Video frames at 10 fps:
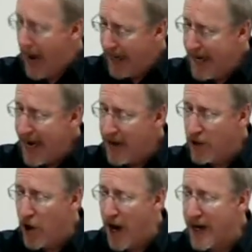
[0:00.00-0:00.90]

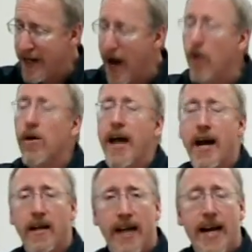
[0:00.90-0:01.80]
Again, jot it down, look
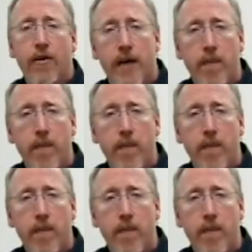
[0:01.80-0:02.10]
at it later.